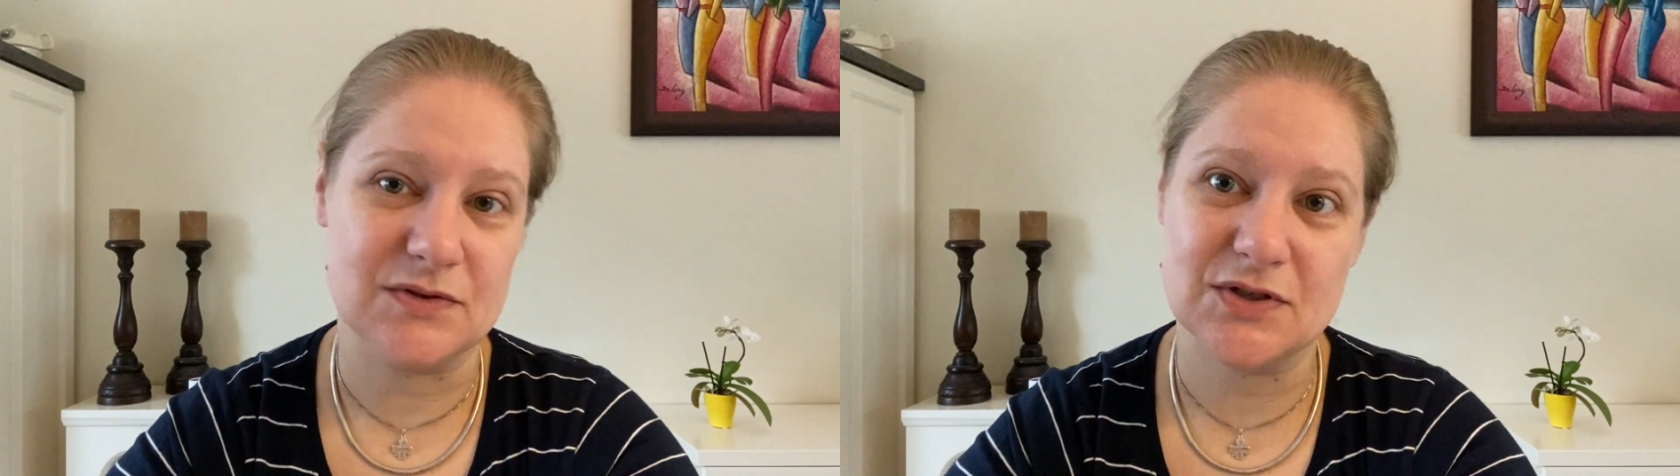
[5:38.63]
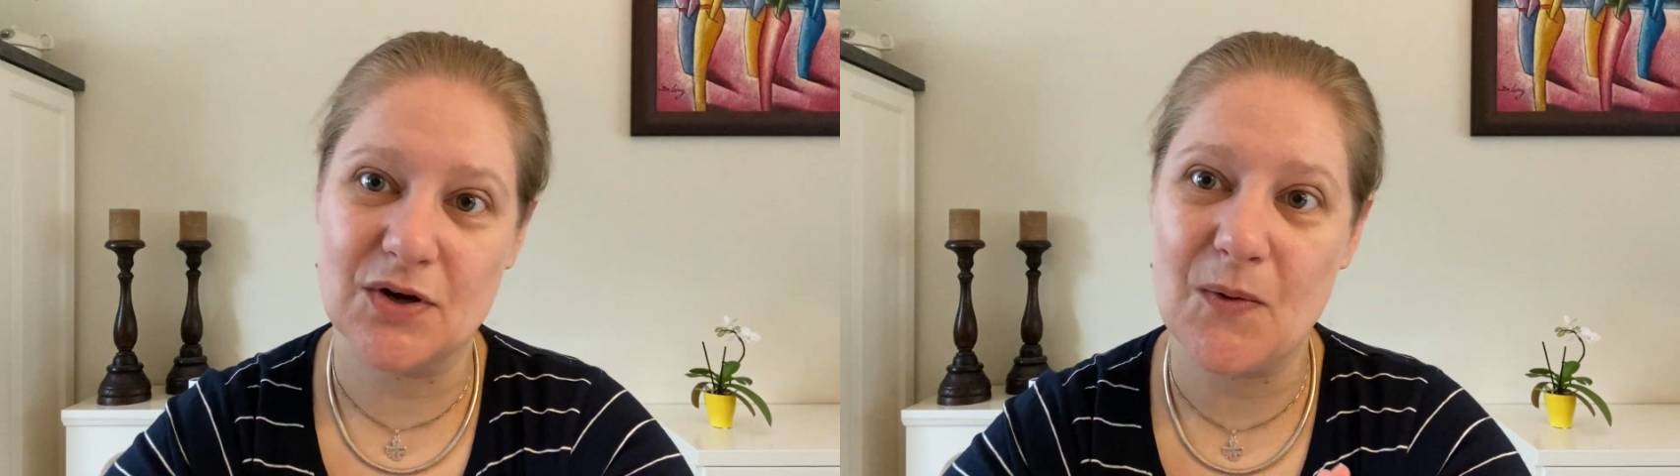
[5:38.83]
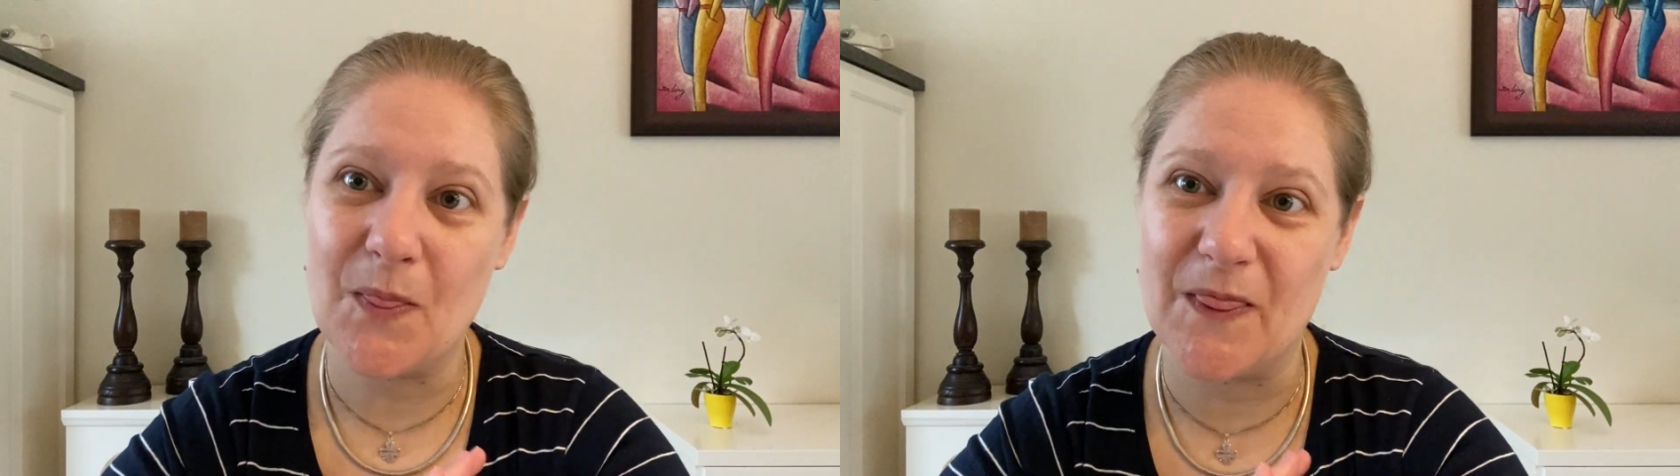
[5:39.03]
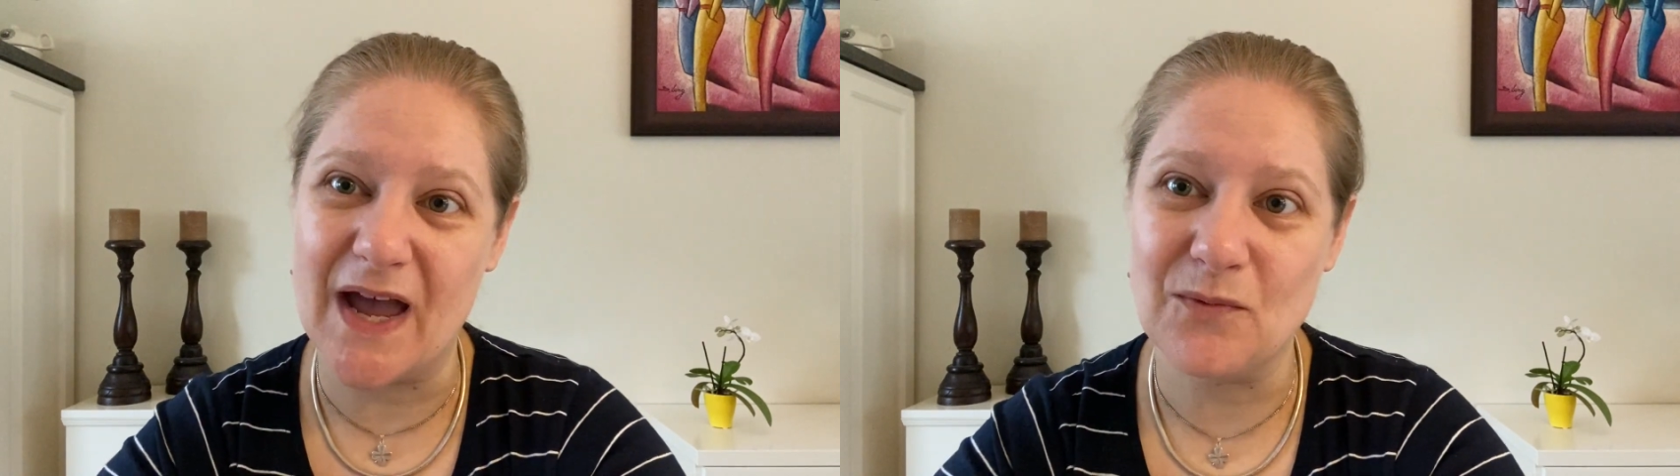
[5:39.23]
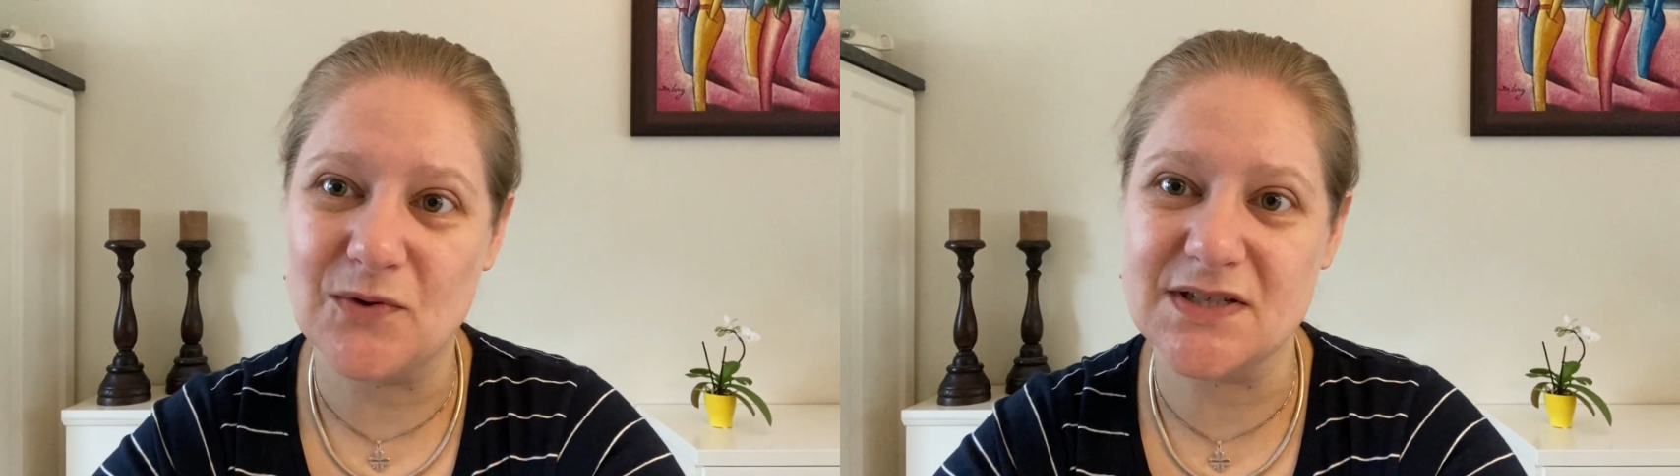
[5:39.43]
So
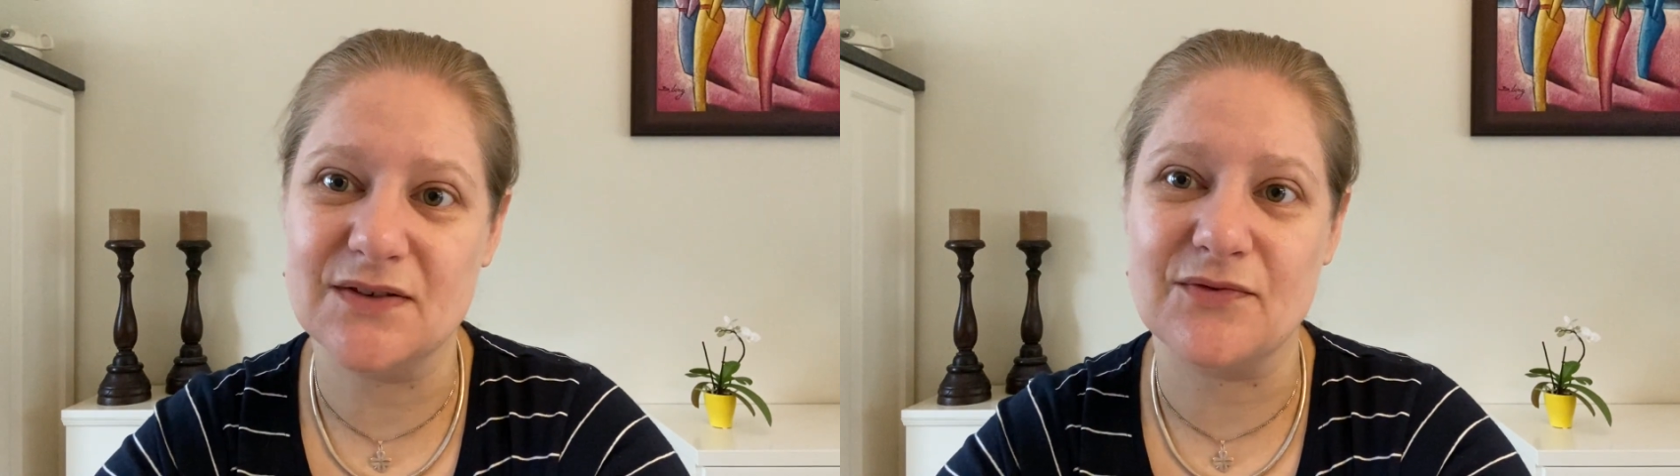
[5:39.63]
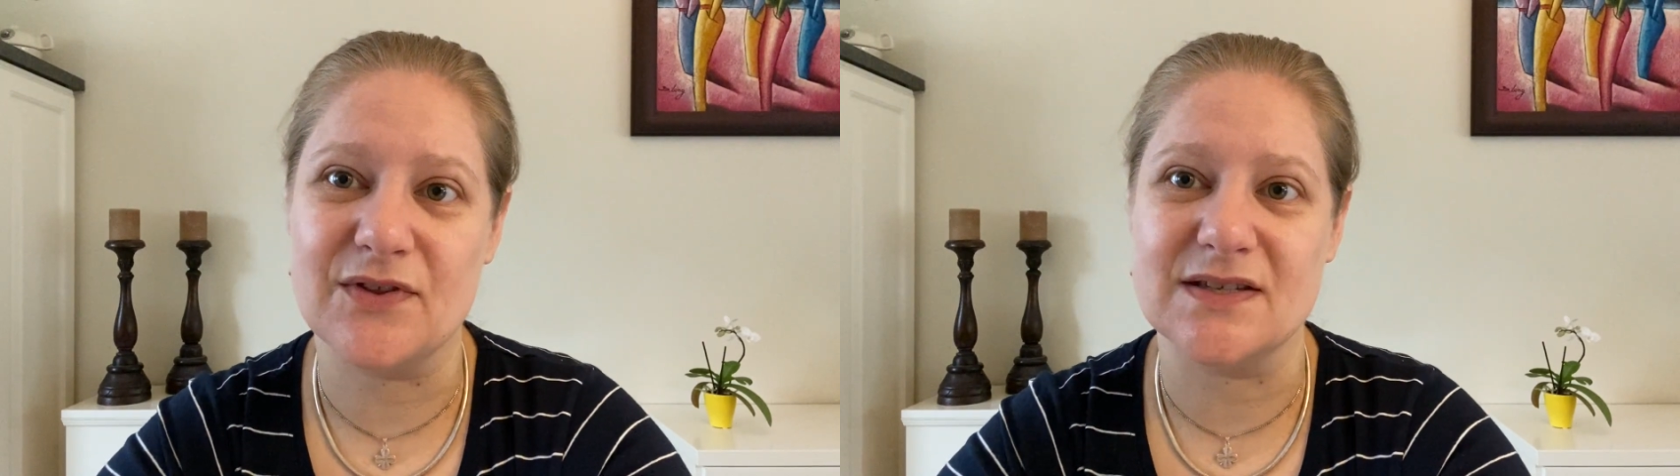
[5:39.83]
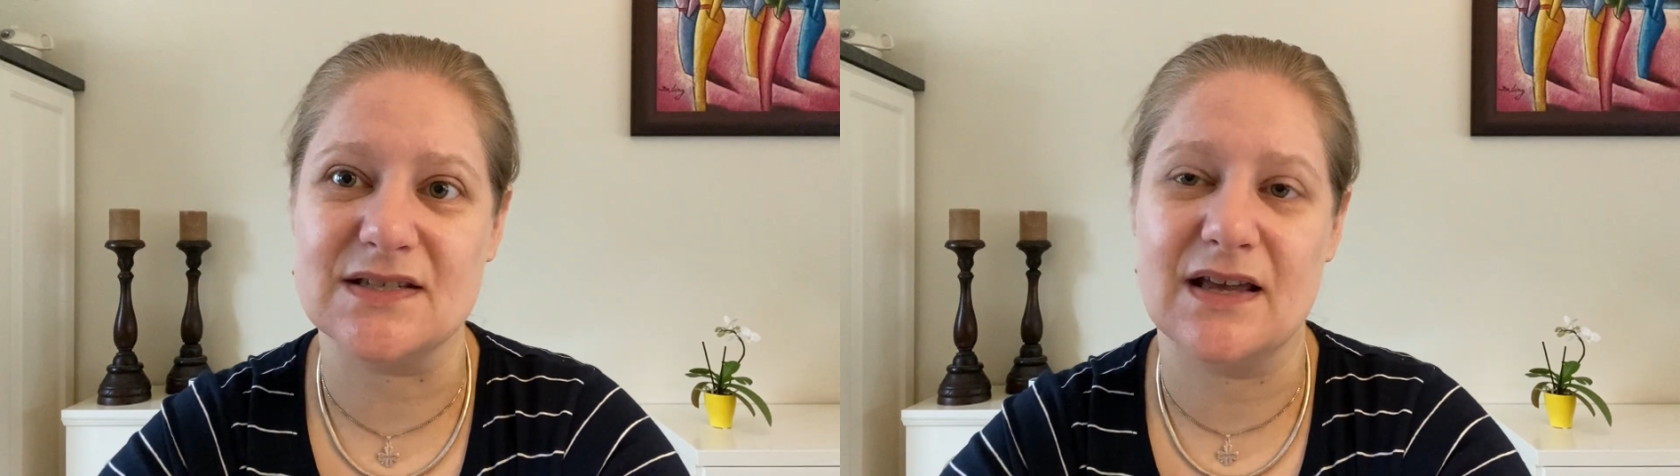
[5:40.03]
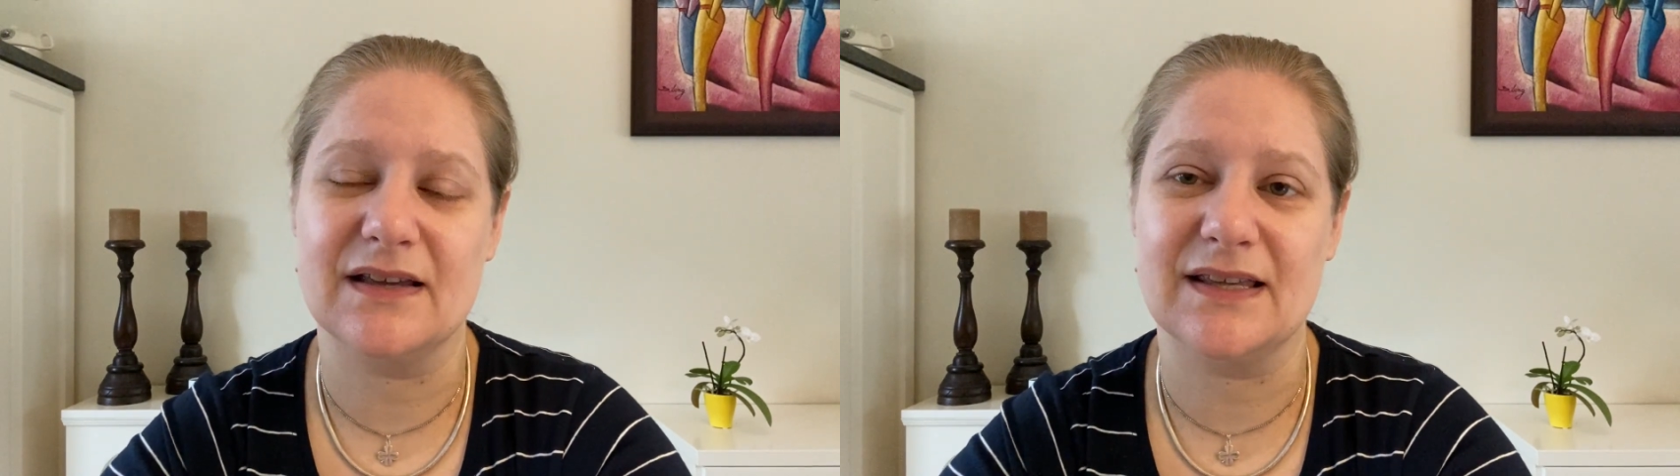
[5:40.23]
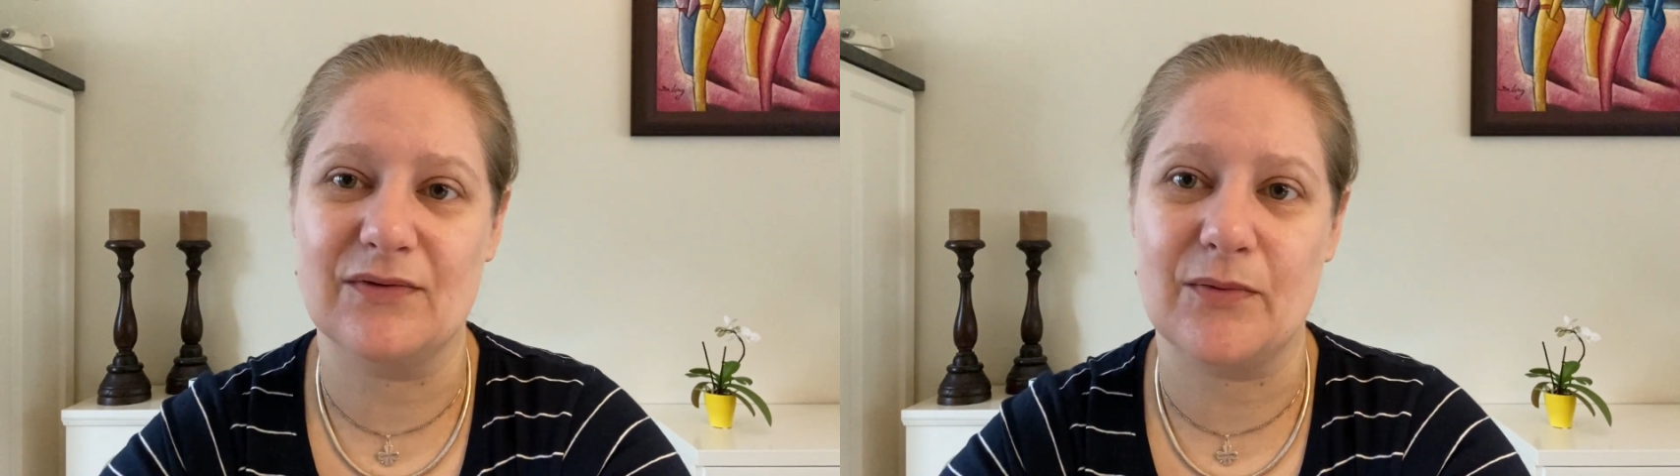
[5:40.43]
that was it for this
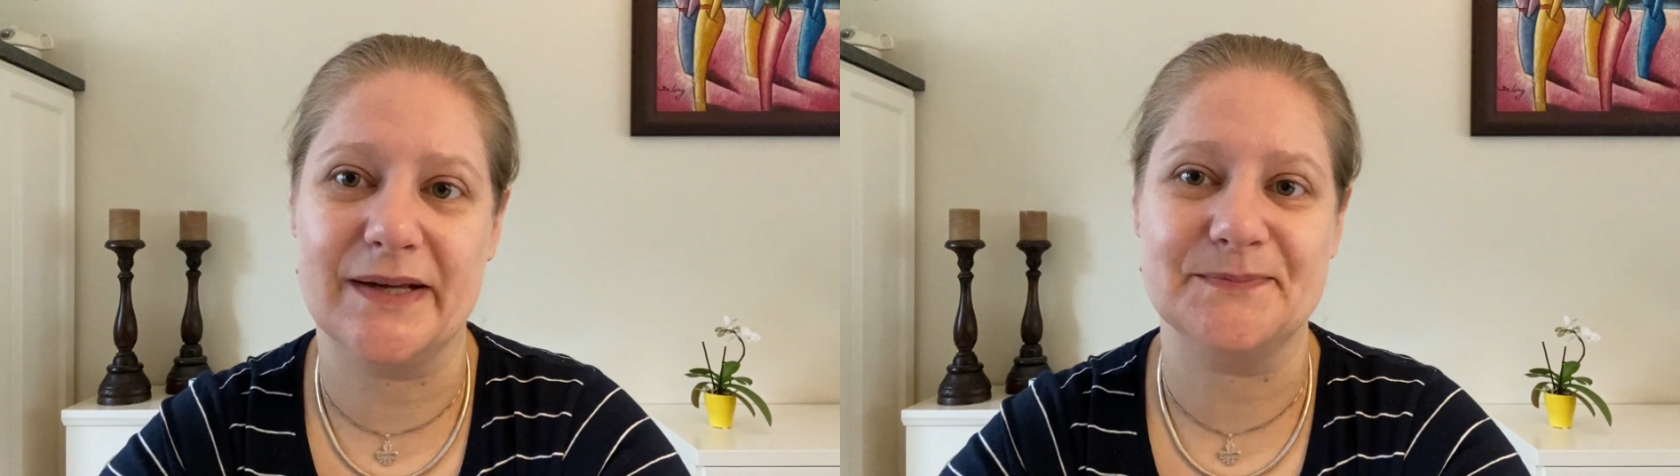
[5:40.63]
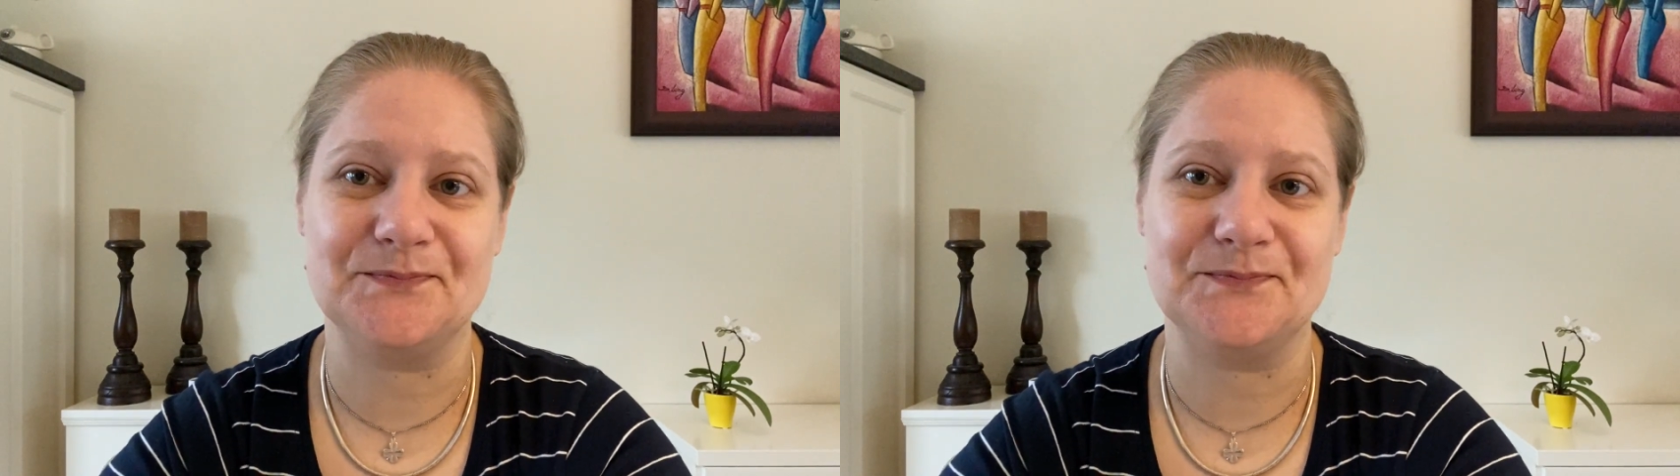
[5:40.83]
giveaway.